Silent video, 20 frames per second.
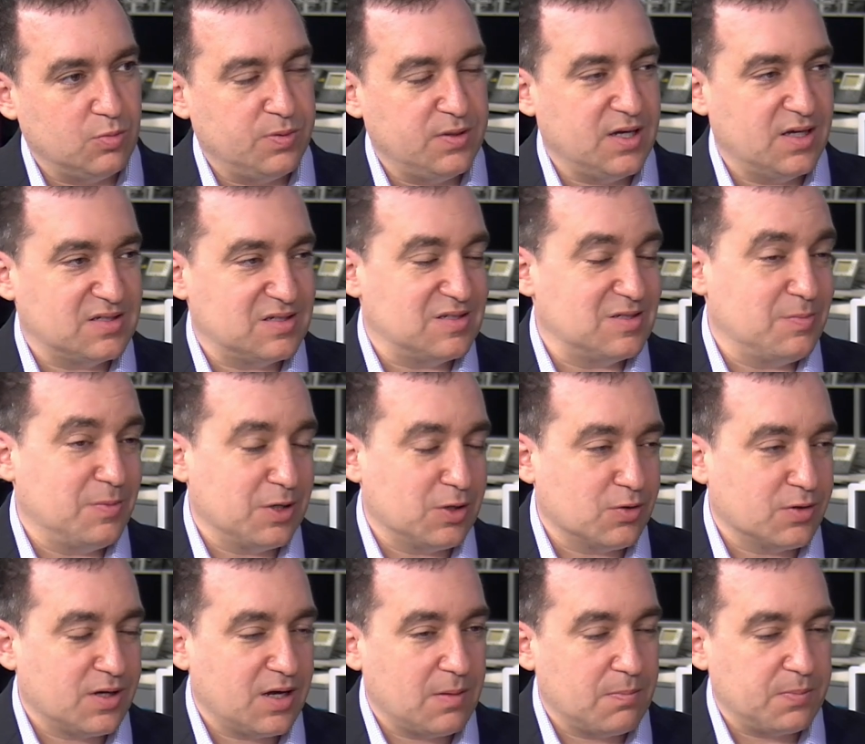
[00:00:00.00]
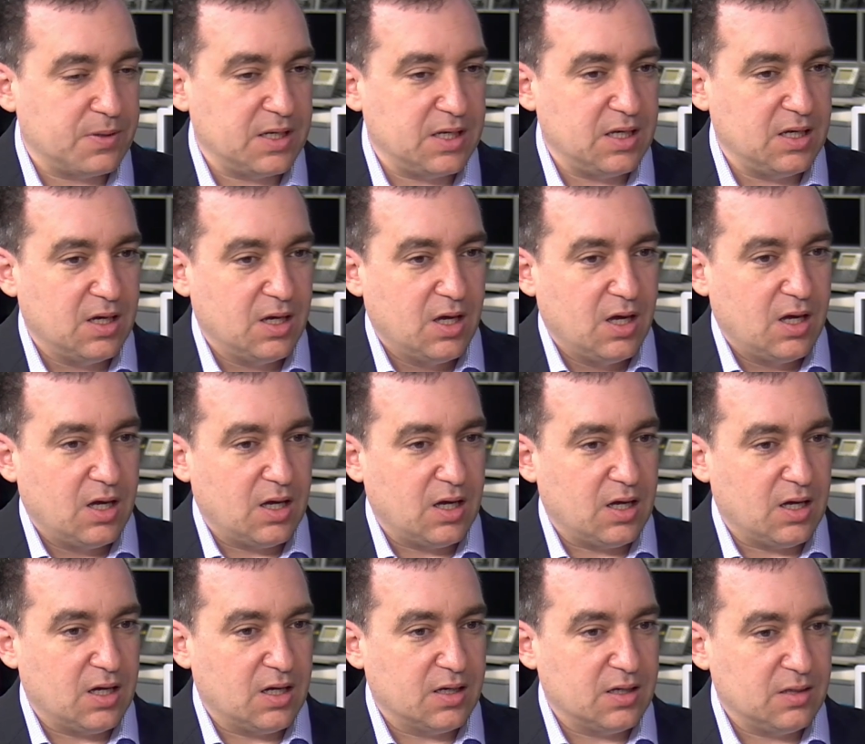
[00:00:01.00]
UPS is a bigger company,
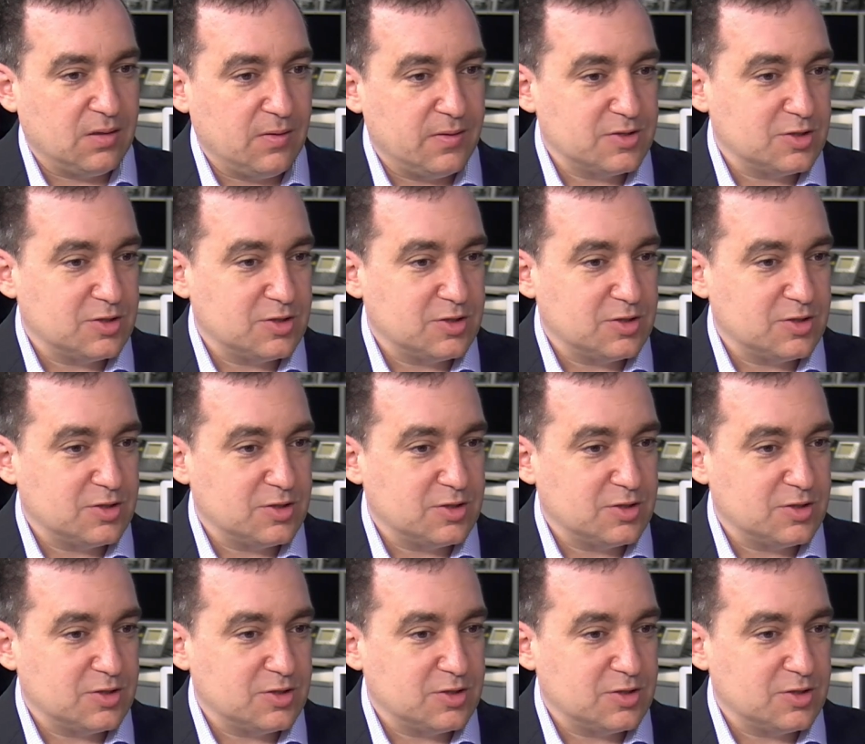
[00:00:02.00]
and